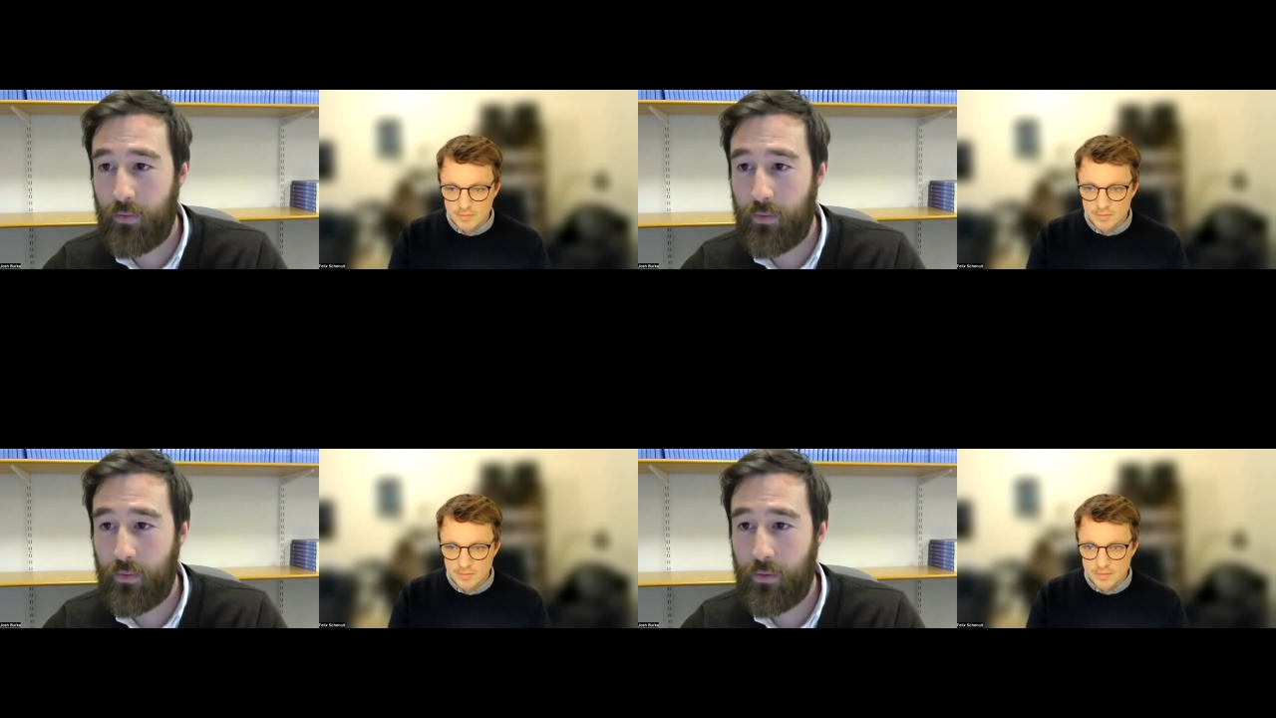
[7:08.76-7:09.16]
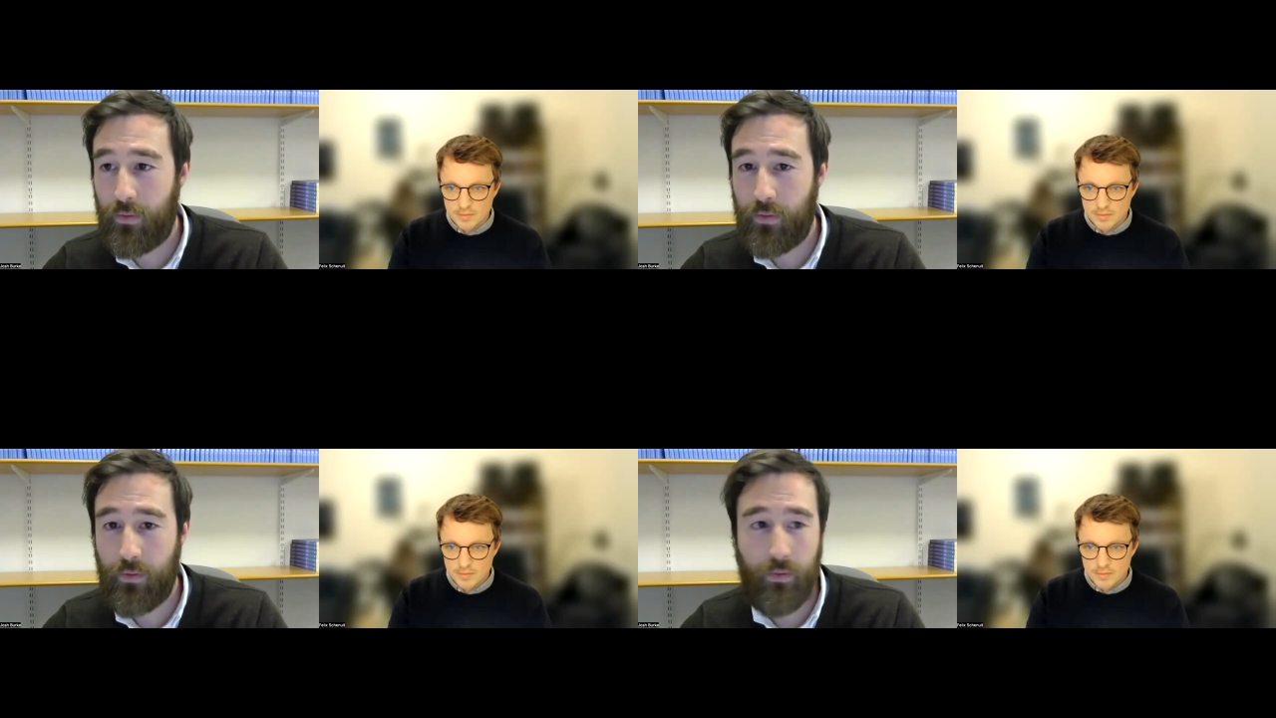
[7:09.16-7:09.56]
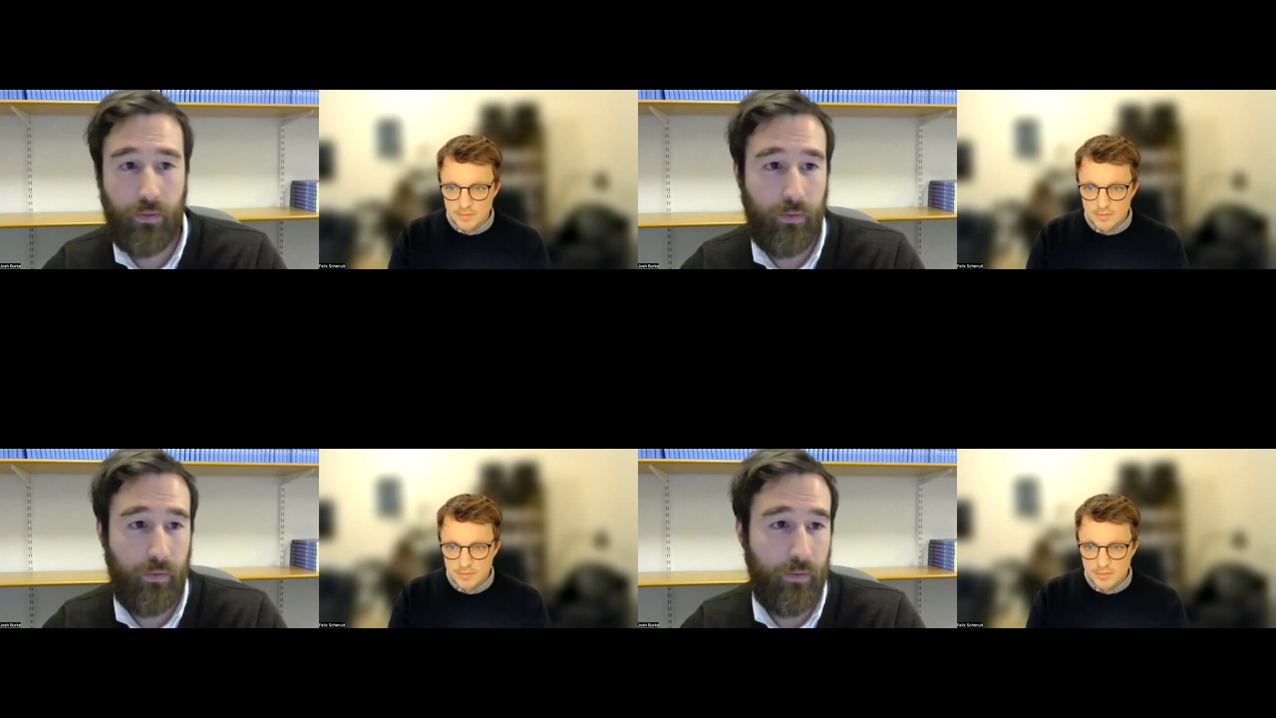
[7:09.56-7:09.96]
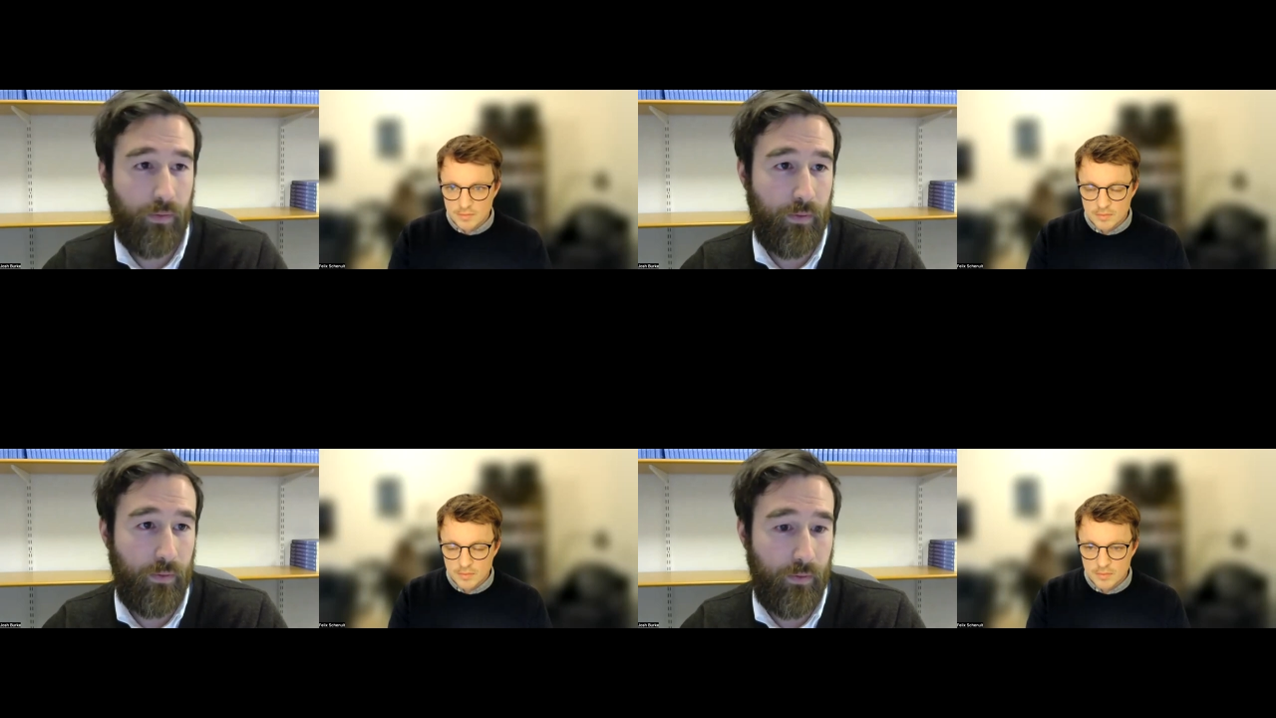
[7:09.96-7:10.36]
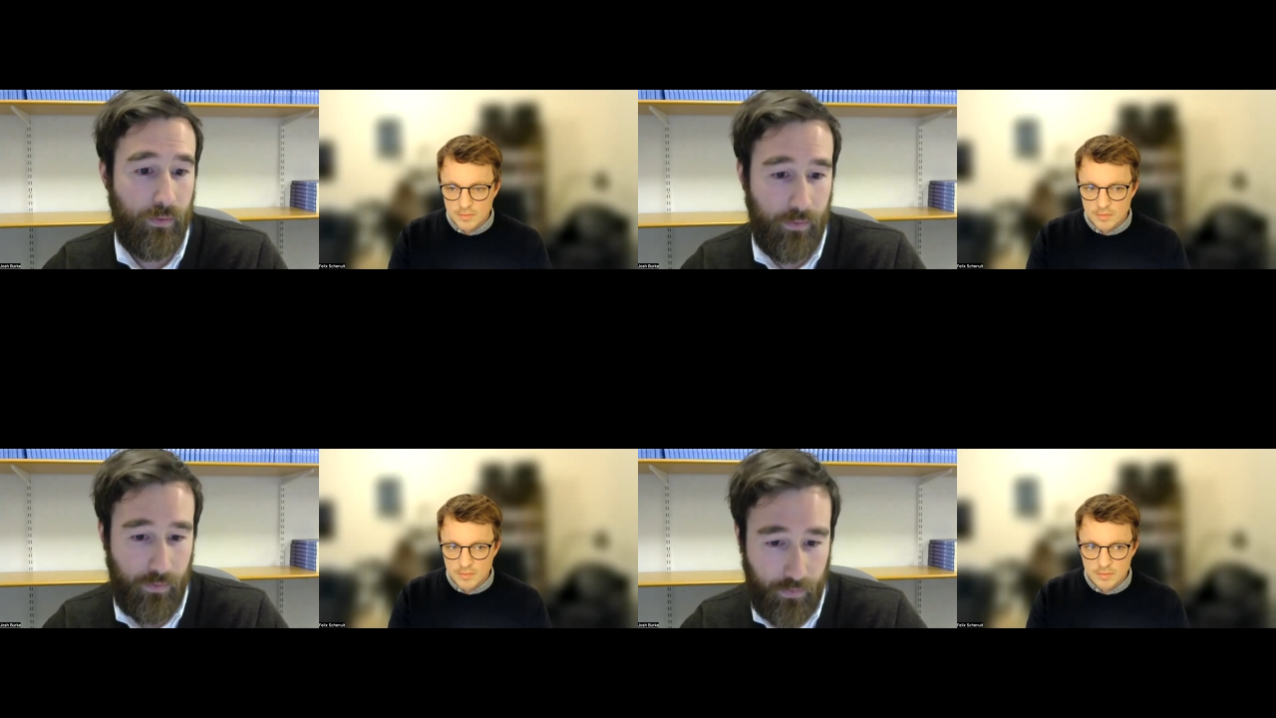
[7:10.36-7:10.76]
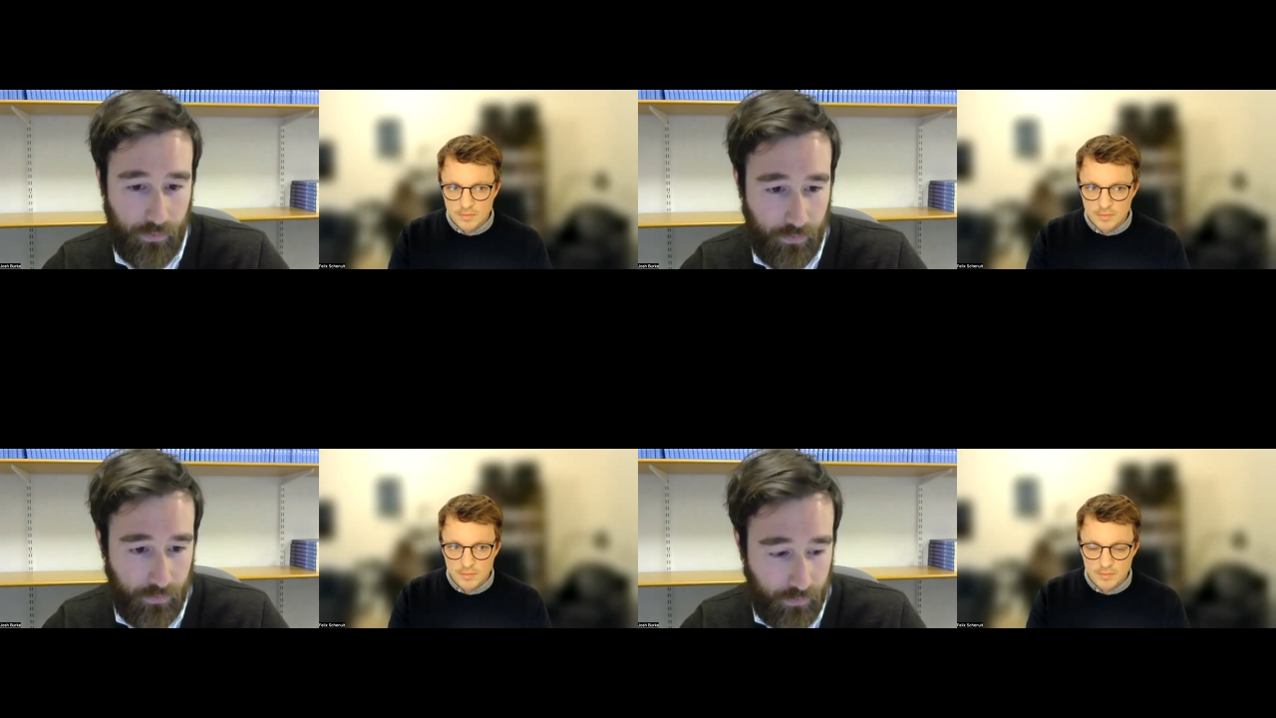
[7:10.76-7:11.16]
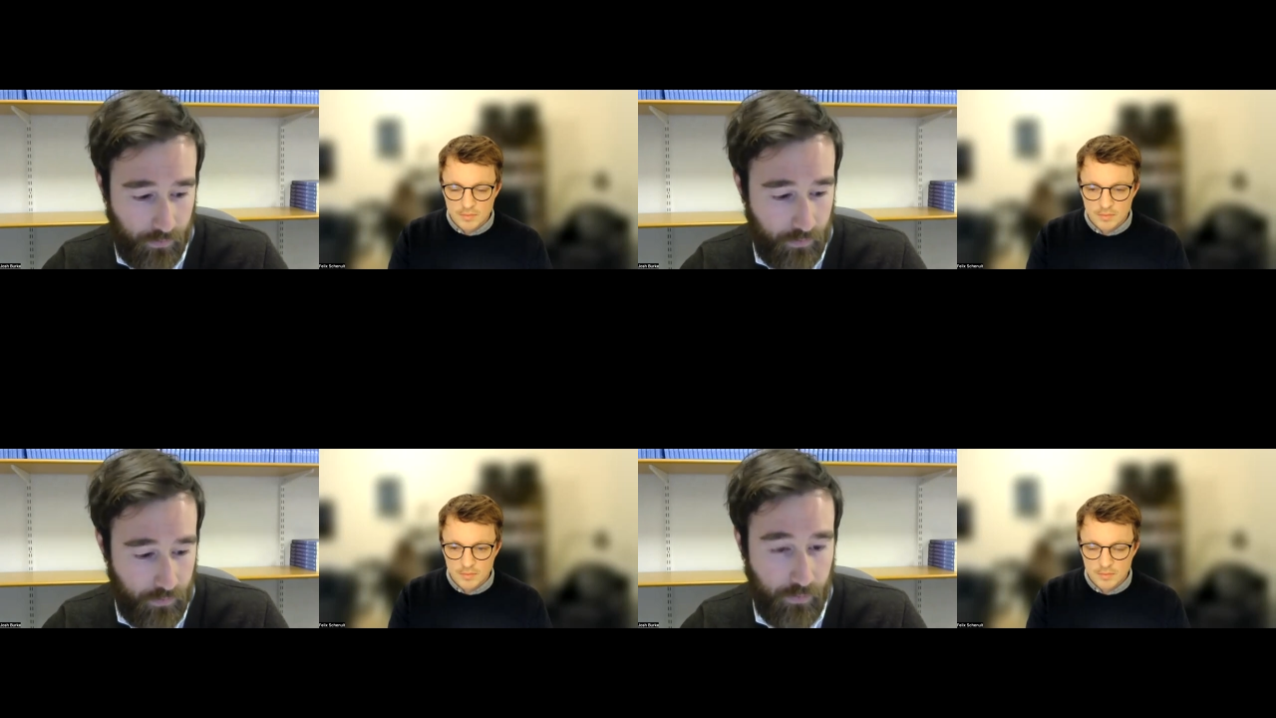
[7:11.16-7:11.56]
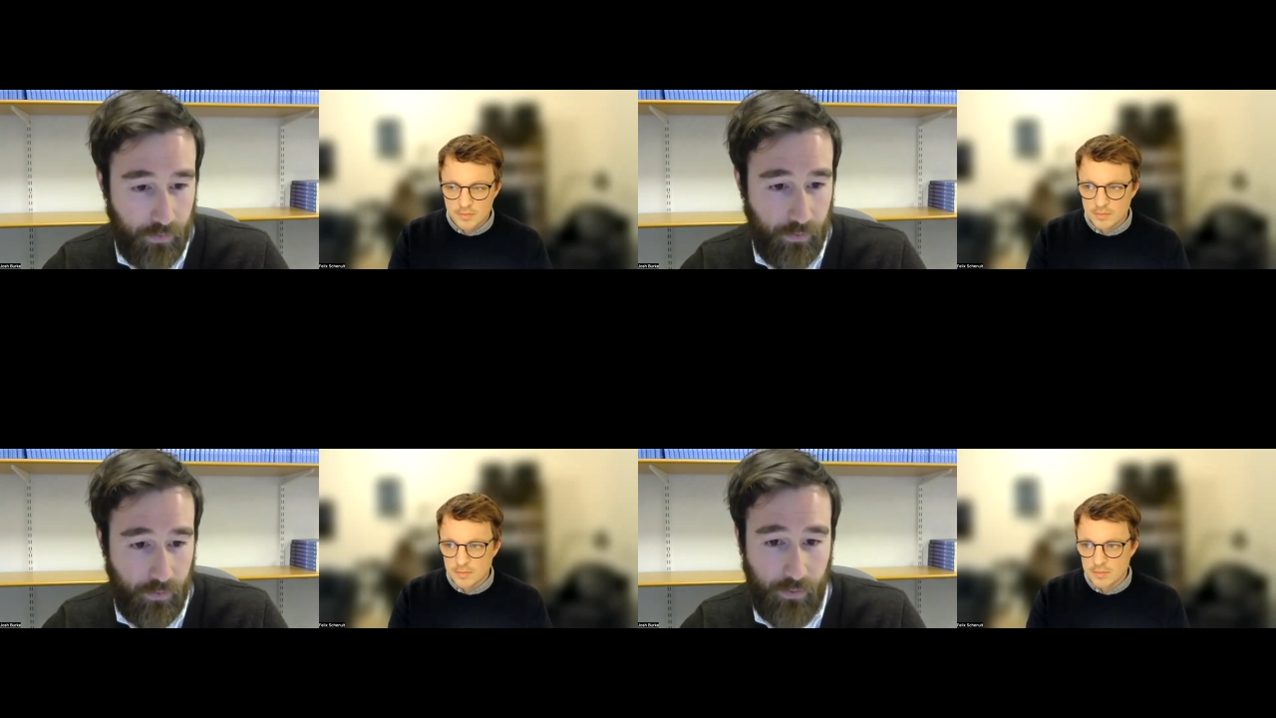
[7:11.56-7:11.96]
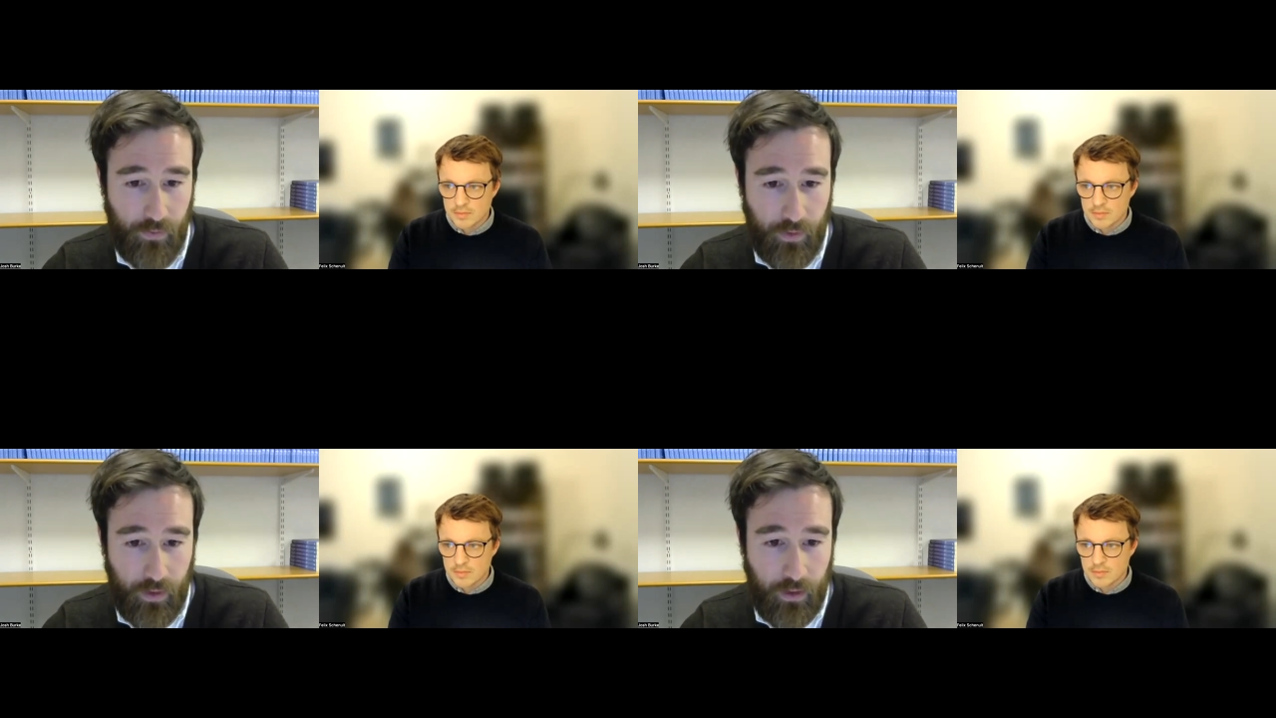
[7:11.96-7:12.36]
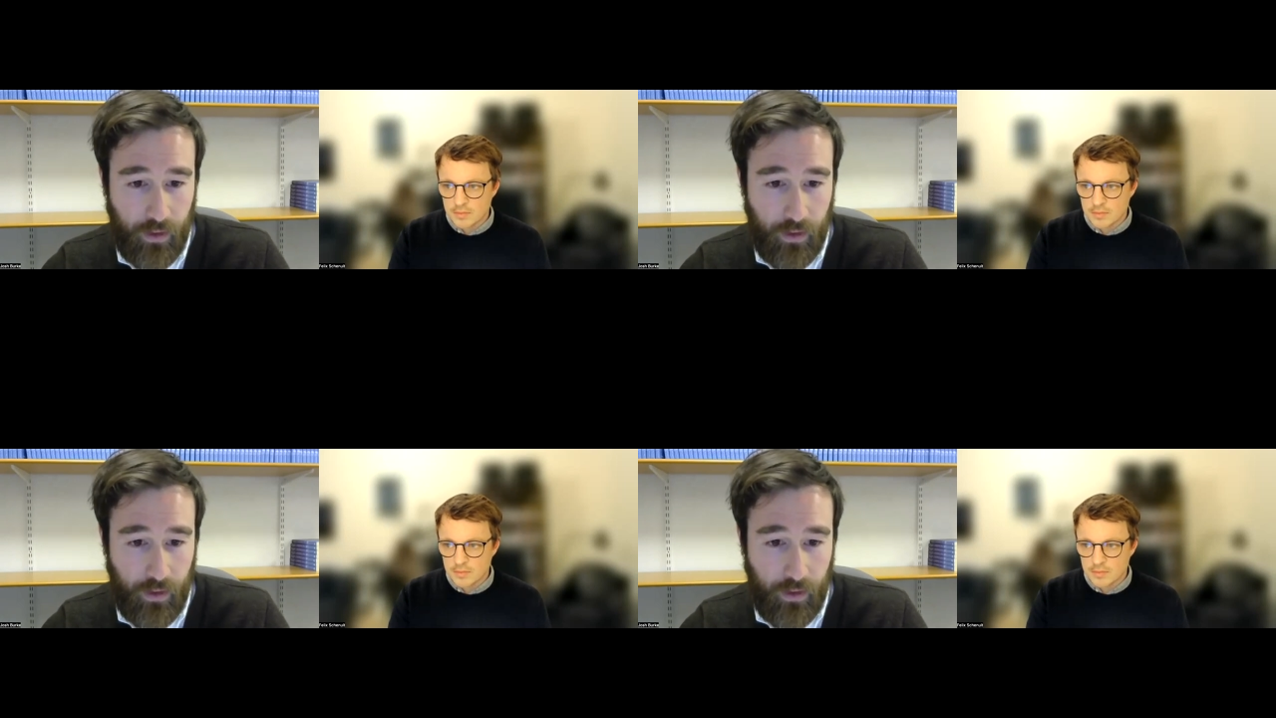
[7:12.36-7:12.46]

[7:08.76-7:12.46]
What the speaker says: [no speech]